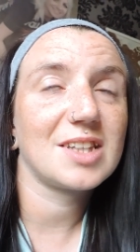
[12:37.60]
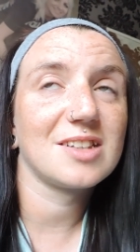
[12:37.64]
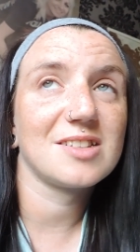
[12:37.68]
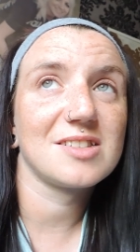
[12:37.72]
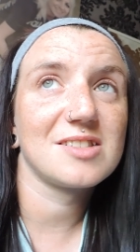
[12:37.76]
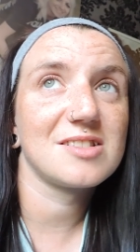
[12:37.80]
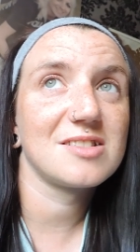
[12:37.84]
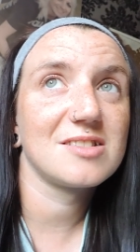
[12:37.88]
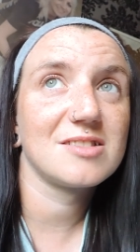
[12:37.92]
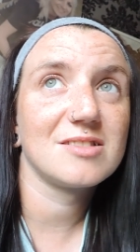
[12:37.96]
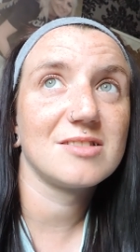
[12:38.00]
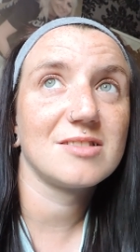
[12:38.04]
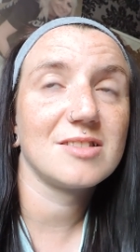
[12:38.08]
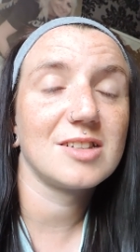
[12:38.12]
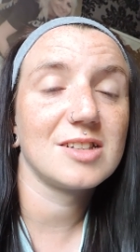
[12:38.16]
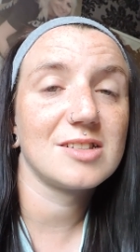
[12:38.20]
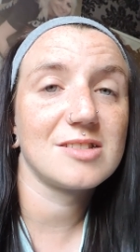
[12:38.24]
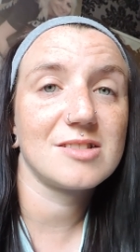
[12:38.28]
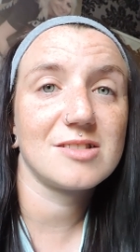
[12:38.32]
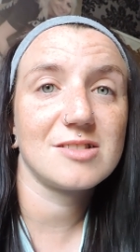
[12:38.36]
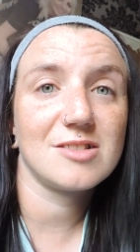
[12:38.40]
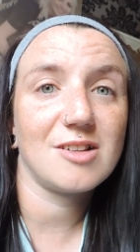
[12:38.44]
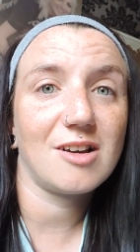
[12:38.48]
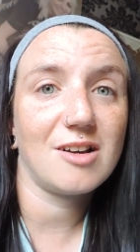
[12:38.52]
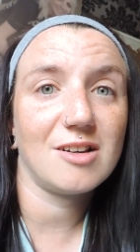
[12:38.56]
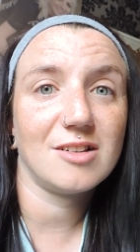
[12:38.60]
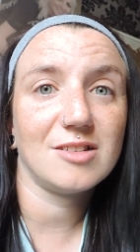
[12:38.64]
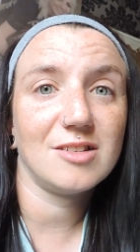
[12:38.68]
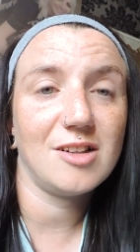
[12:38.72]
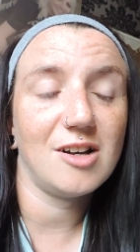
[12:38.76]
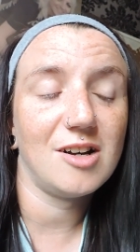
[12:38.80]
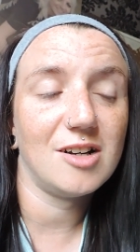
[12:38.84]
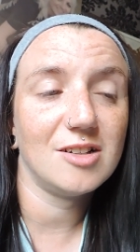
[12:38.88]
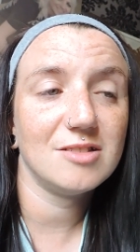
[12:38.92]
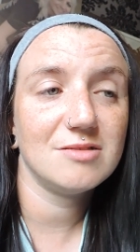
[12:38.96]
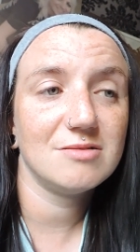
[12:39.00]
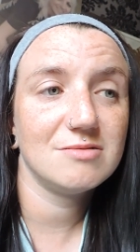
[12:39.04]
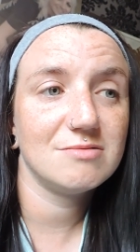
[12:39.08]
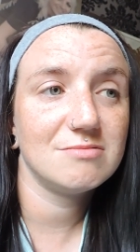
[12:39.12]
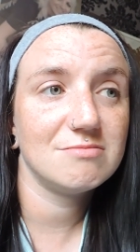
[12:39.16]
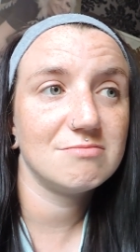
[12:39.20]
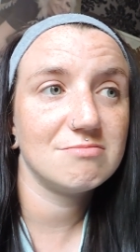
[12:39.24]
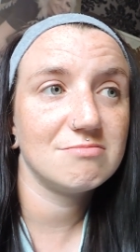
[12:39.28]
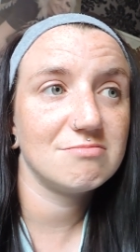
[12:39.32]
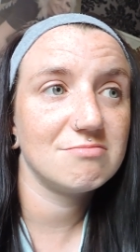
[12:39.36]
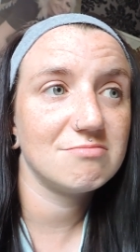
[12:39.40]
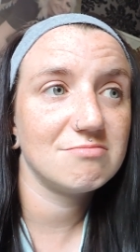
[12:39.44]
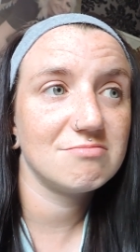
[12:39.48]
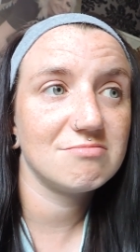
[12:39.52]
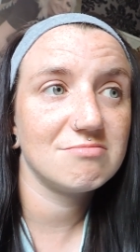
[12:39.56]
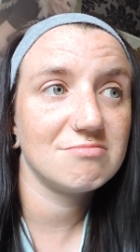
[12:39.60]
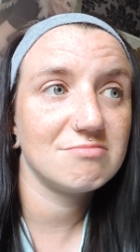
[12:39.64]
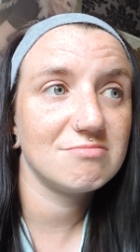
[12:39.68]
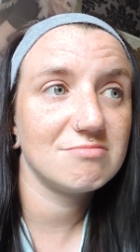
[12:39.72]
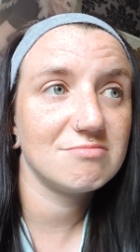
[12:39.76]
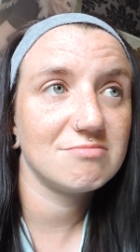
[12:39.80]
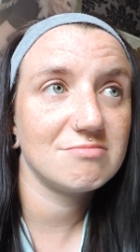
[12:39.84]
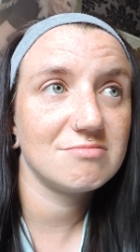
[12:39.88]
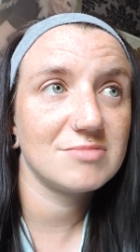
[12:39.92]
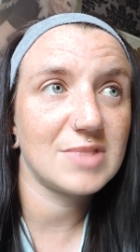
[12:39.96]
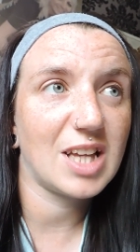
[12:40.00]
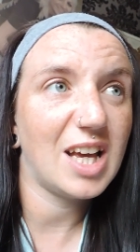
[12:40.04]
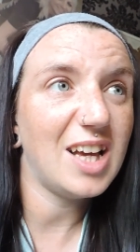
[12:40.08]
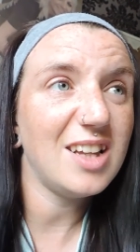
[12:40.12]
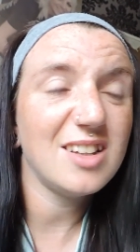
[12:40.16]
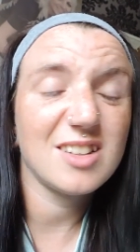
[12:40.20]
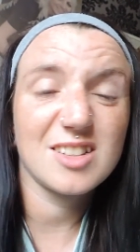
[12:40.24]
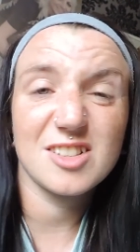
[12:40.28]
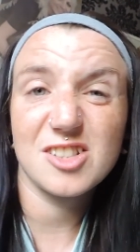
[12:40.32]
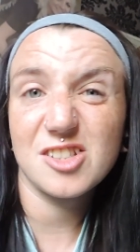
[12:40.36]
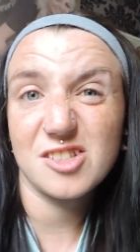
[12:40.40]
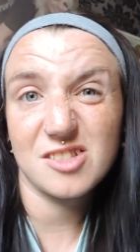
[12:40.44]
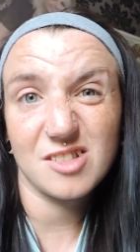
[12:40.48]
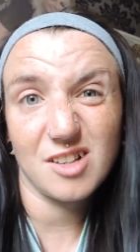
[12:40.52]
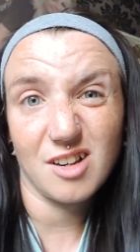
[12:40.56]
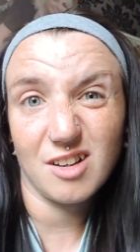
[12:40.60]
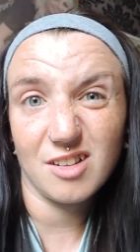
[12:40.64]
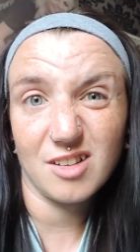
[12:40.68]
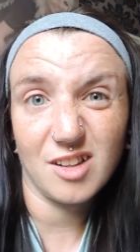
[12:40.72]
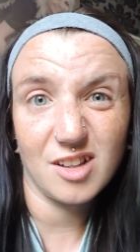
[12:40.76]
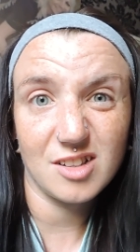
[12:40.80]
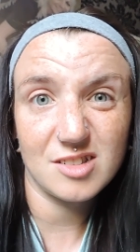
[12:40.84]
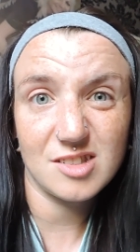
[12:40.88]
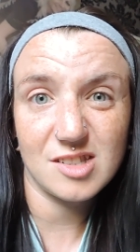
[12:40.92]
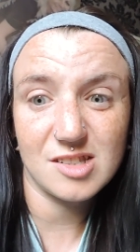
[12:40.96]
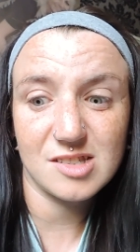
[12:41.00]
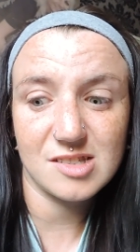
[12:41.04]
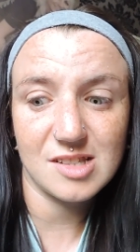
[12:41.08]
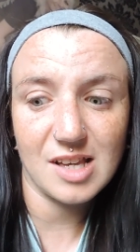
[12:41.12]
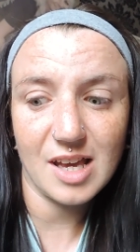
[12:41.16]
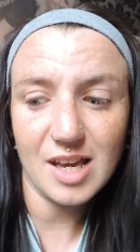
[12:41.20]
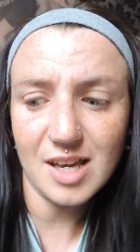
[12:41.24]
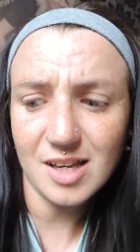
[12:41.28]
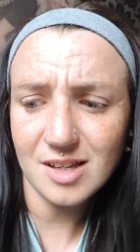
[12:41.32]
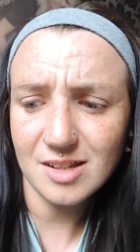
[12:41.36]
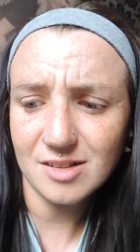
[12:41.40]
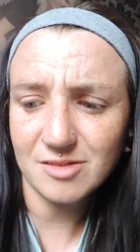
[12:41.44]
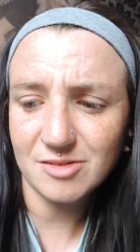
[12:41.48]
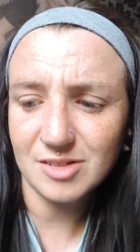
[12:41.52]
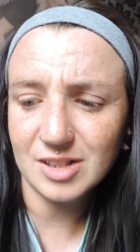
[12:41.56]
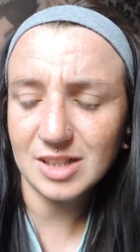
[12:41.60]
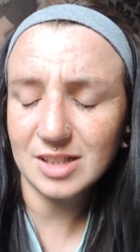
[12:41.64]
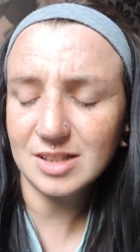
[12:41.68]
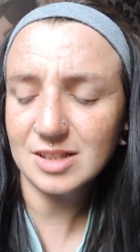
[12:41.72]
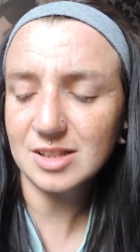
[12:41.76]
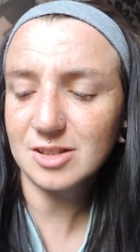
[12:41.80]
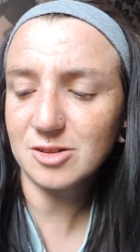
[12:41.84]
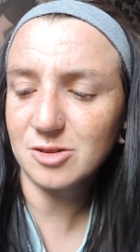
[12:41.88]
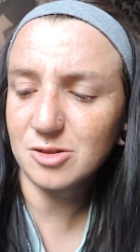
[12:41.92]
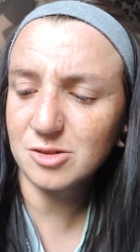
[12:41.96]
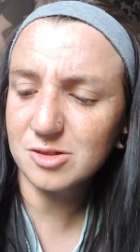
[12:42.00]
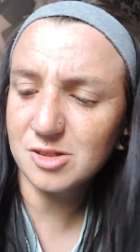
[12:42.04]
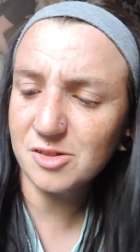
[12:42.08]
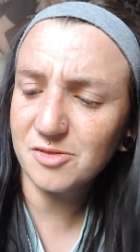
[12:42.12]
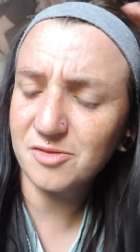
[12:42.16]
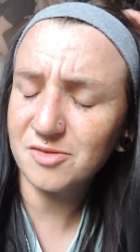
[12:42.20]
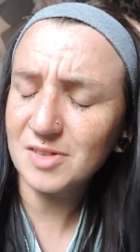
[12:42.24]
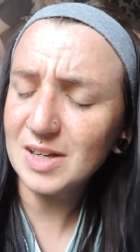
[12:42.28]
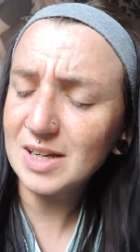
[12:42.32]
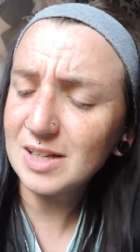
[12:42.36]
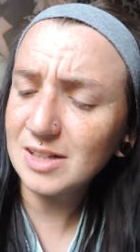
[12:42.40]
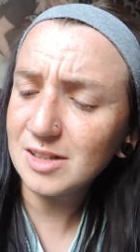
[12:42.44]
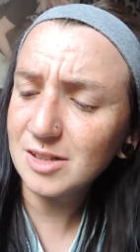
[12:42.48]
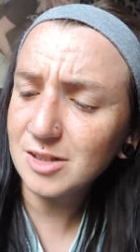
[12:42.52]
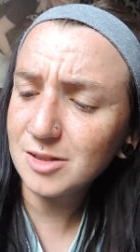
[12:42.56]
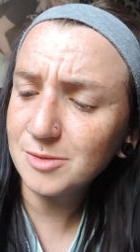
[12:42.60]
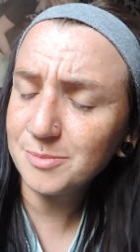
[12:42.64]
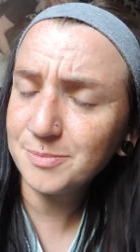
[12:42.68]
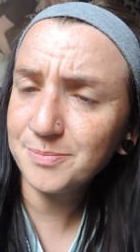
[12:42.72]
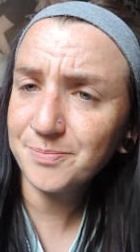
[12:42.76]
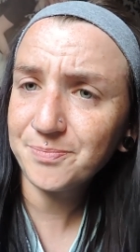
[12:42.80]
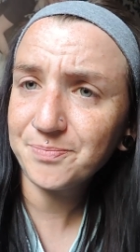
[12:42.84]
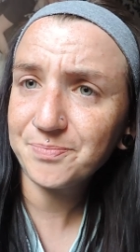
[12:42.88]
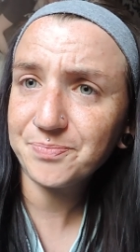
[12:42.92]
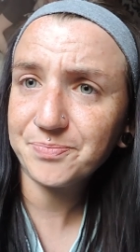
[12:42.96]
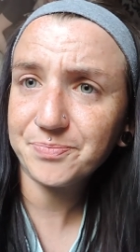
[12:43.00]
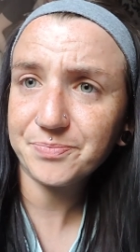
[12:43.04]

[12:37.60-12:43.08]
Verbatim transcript: there's, there's not a lot, yeah, there's just not a lot to say really, or to film.